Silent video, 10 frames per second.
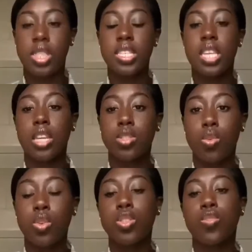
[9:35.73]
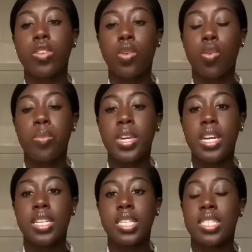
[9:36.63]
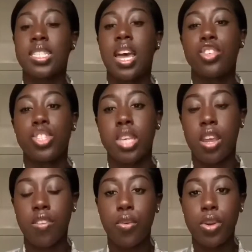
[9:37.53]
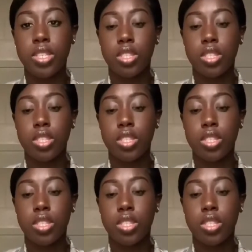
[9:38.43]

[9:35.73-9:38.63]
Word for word: This tech school is also really cool because it's not just Air Force,